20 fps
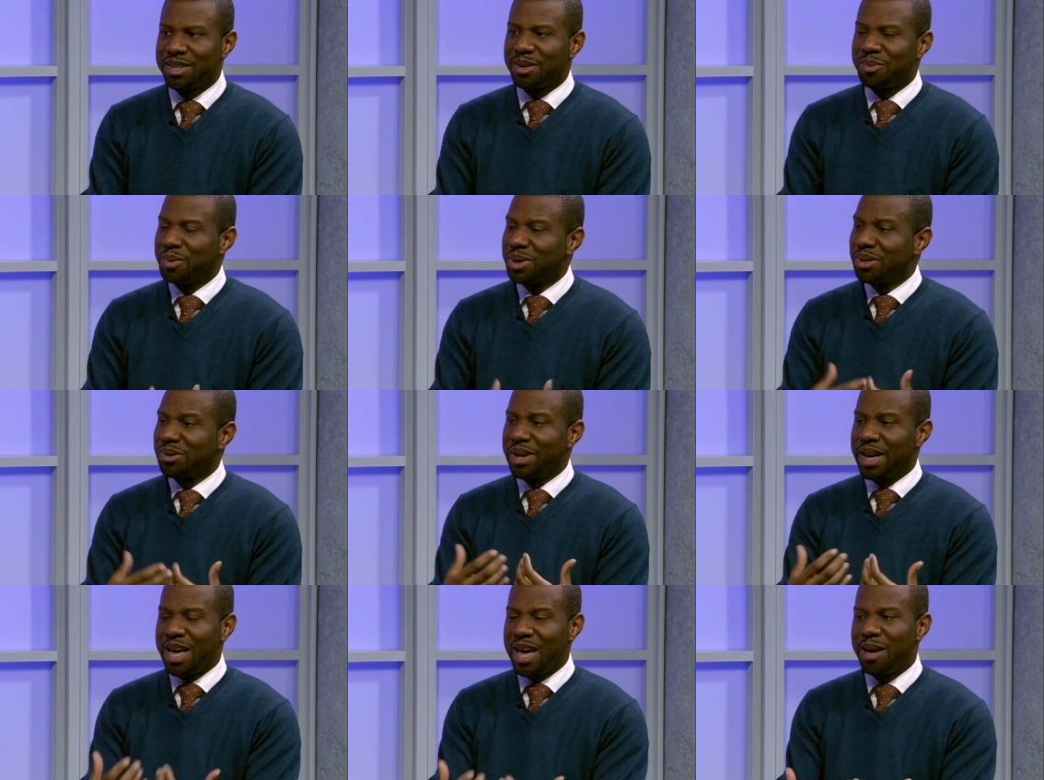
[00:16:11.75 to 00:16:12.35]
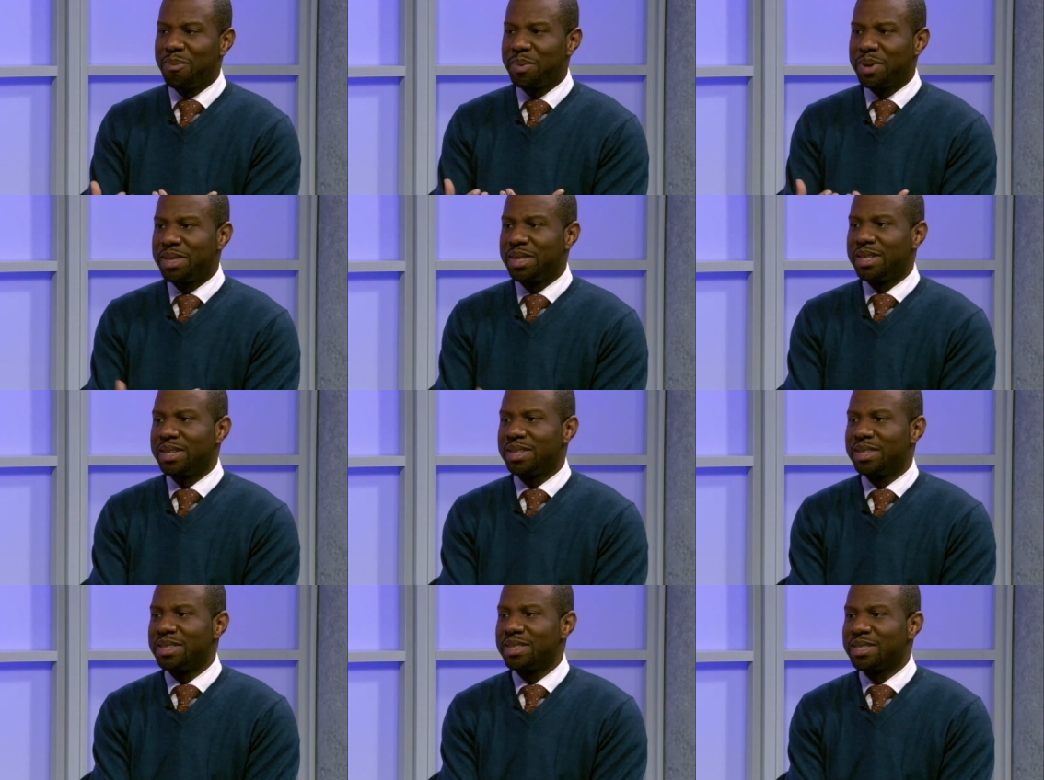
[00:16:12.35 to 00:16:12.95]
What will happen
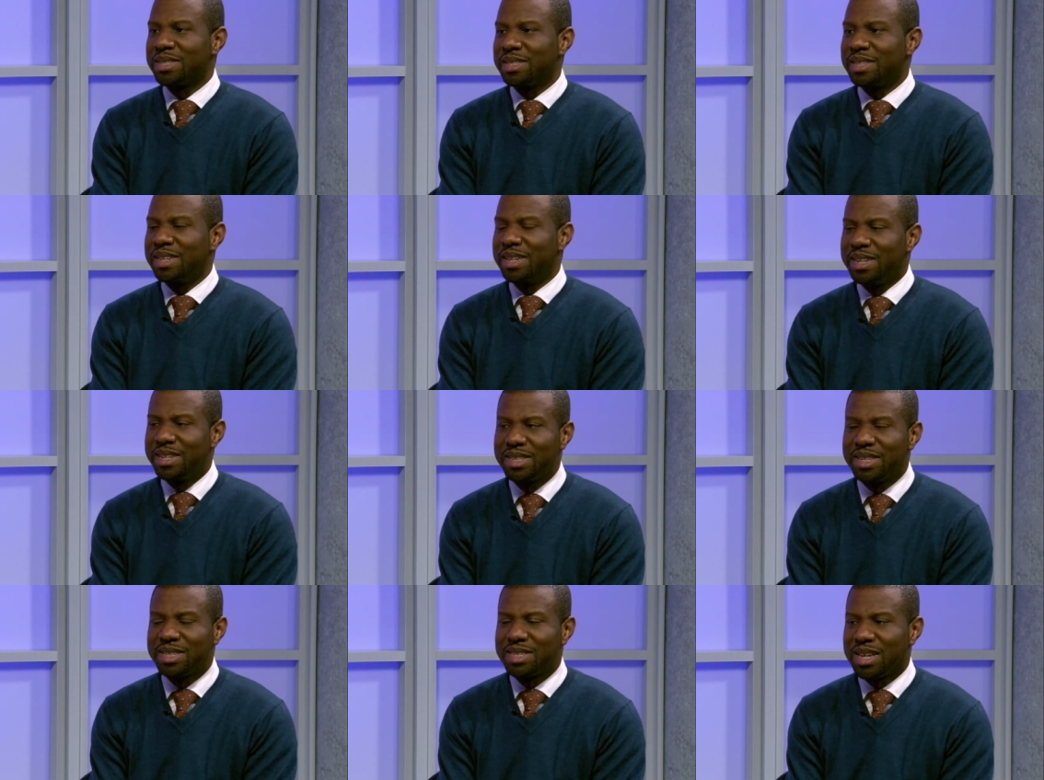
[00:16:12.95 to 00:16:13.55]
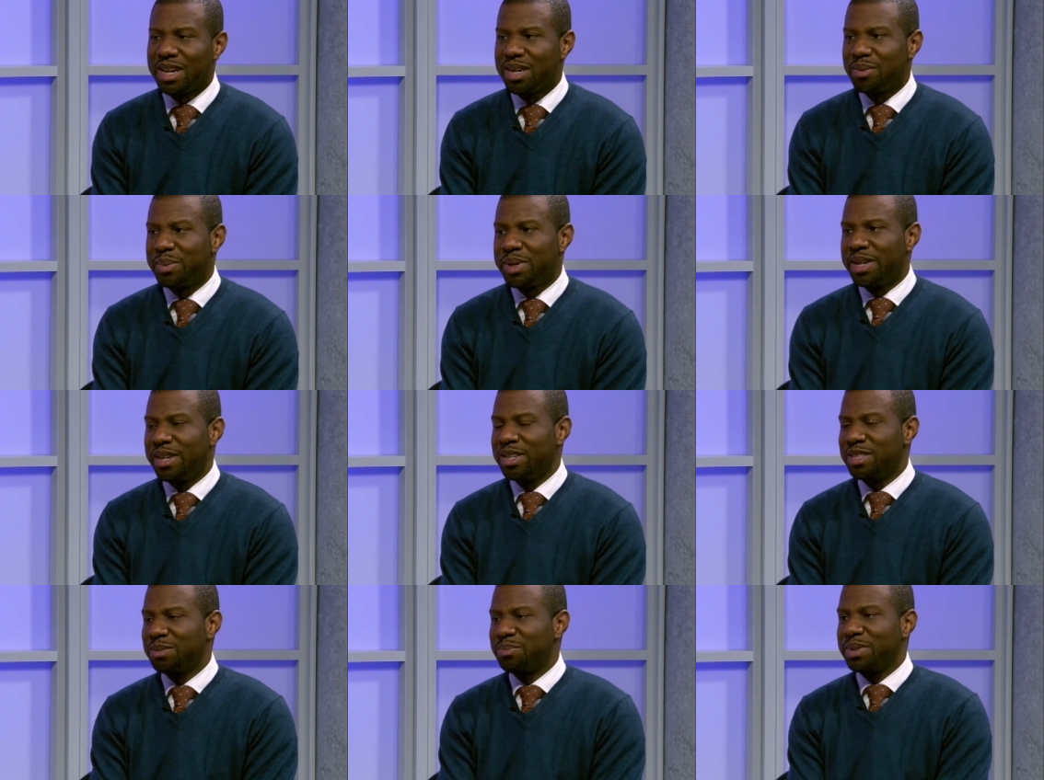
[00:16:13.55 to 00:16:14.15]
is anytime an
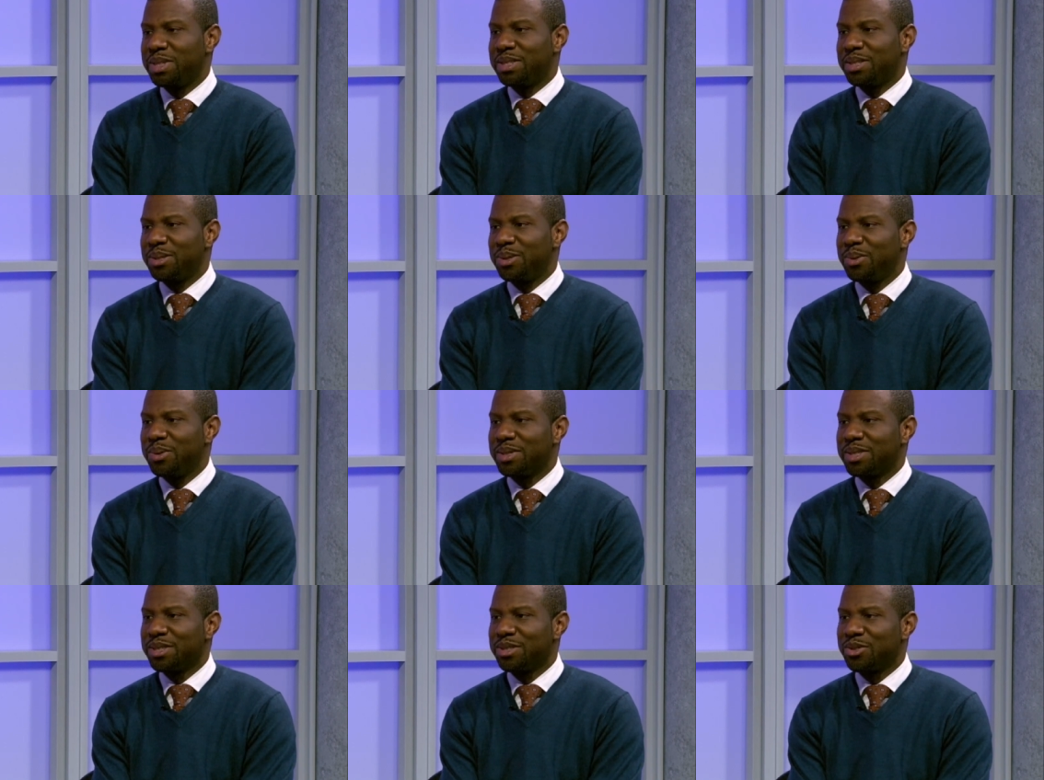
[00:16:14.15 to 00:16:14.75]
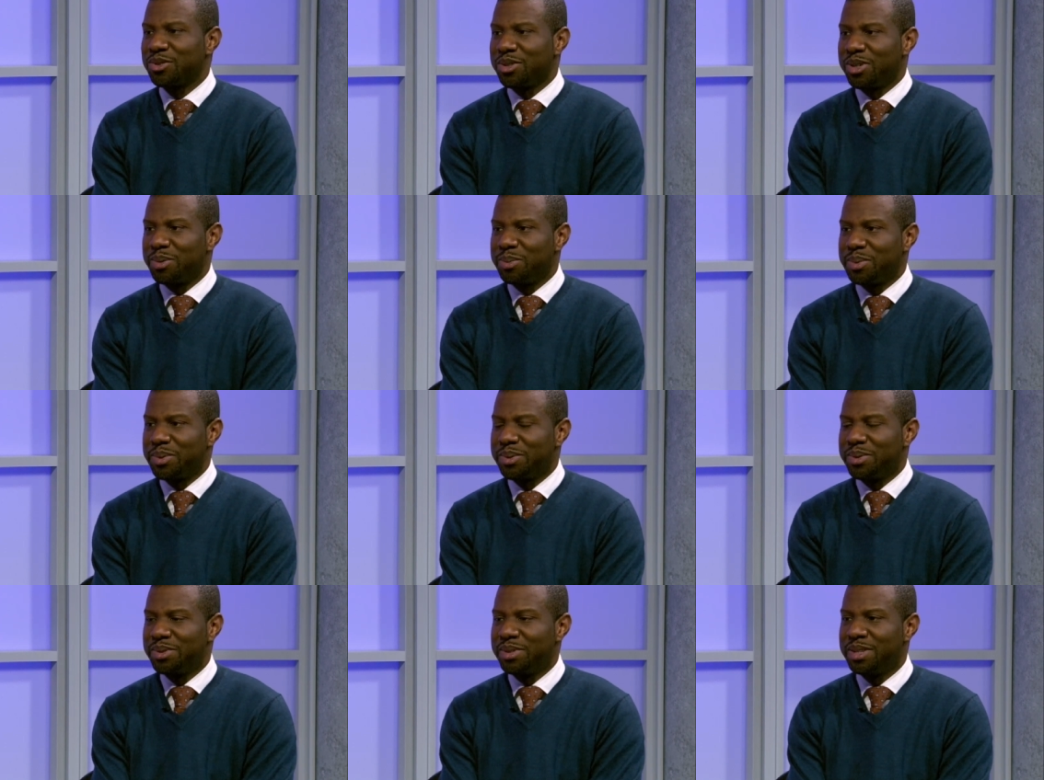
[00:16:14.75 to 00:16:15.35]
HBCU is in
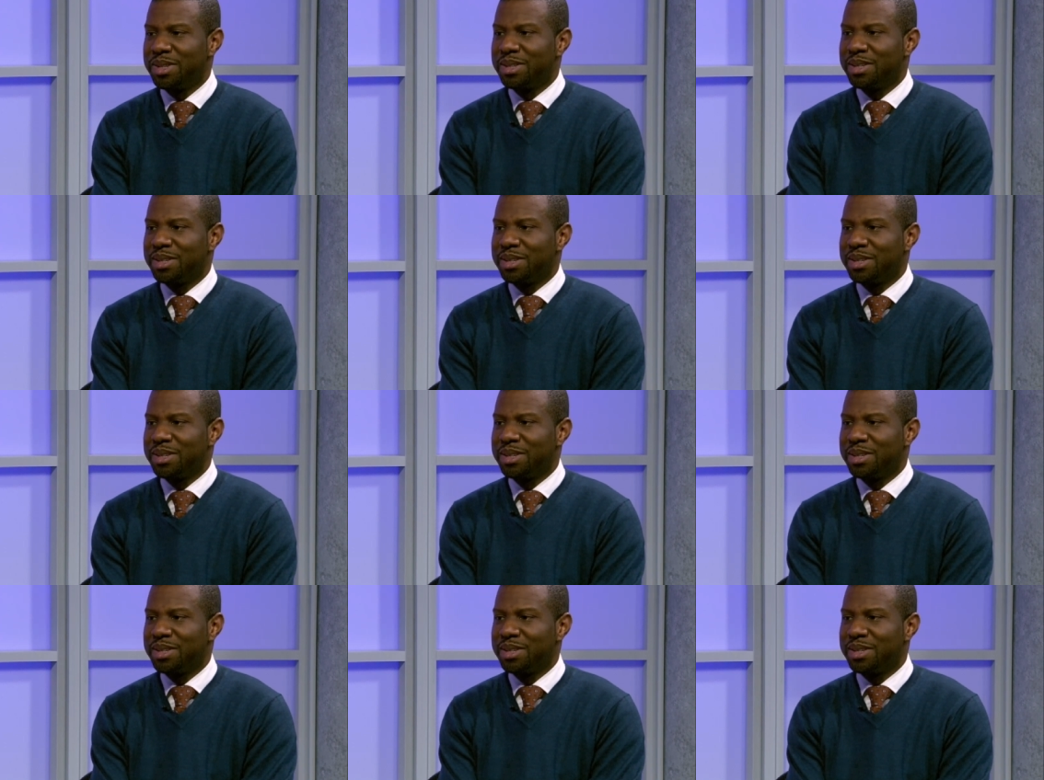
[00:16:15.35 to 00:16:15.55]
trouble,